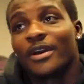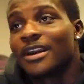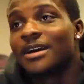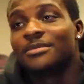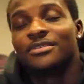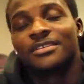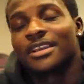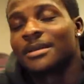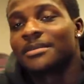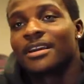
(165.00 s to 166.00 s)
wake up, do the
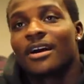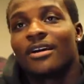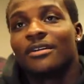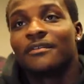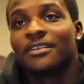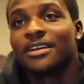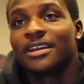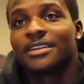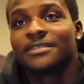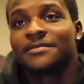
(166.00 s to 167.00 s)
same thing all over
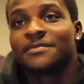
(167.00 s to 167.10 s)
again.